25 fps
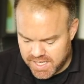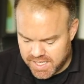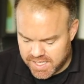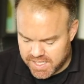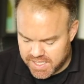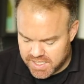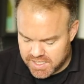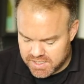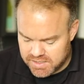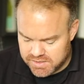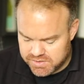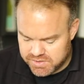
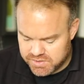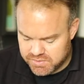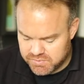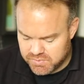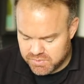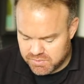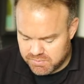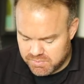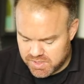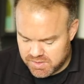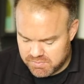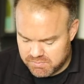and you
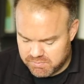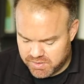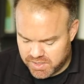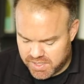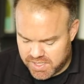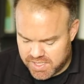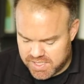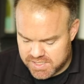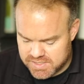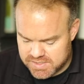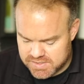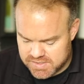will be
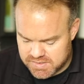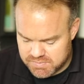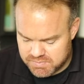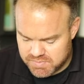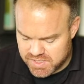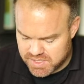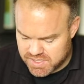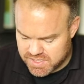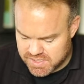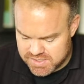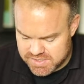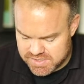blessed
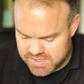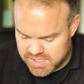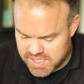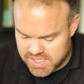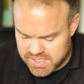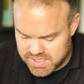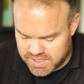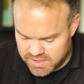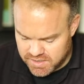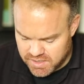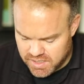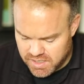because they
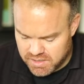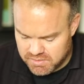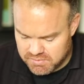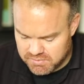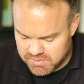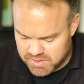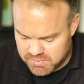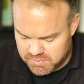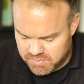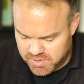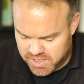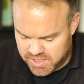cannot
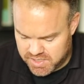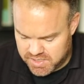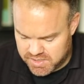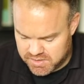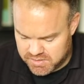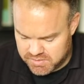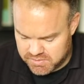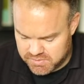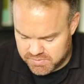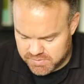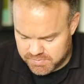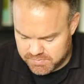repay
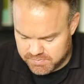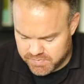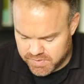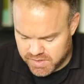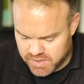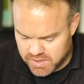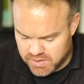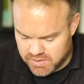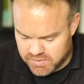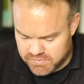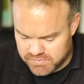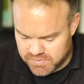you,
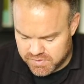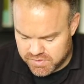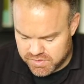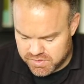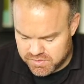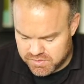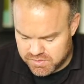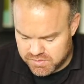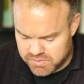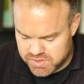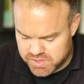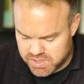for
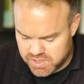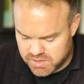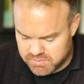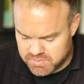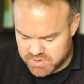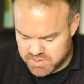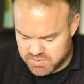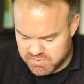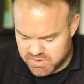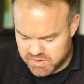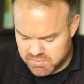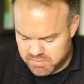you shall
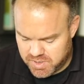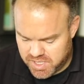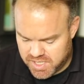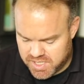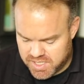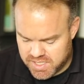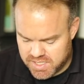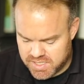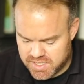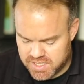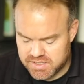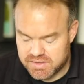be
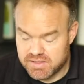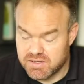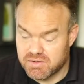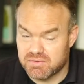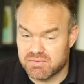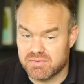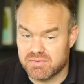repaid at the